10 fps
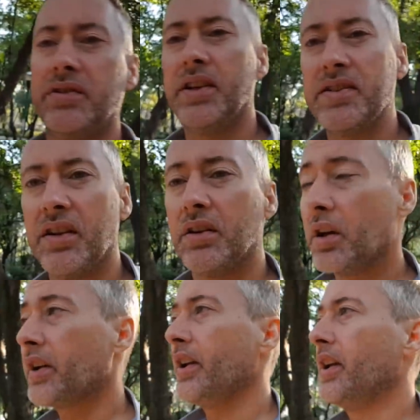decent
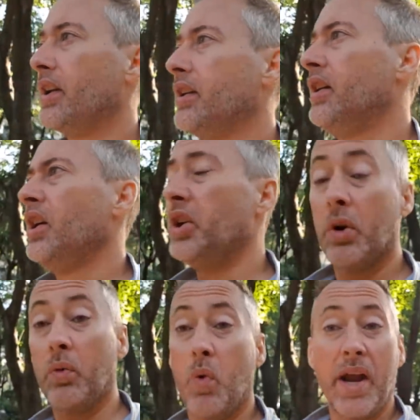looking,
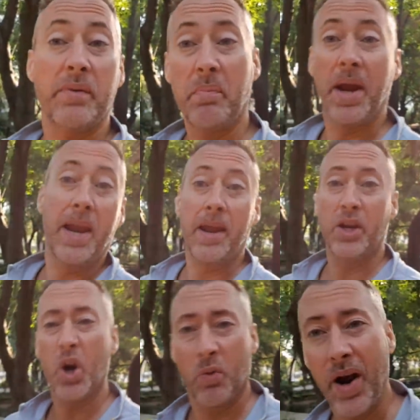you're a white man,
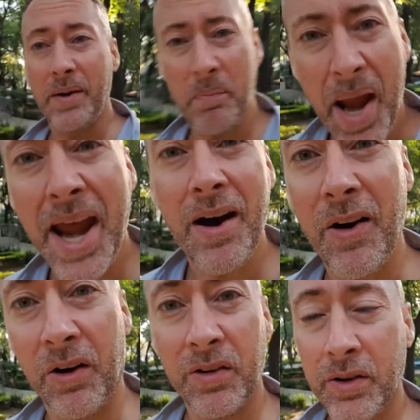you're a white
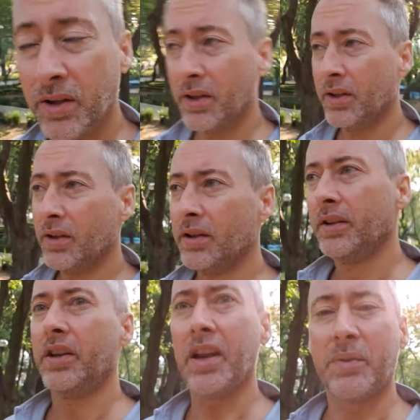male,
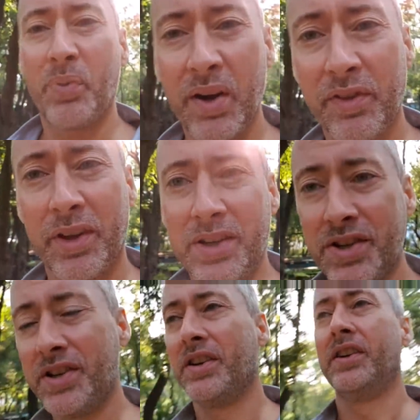you got the privilege.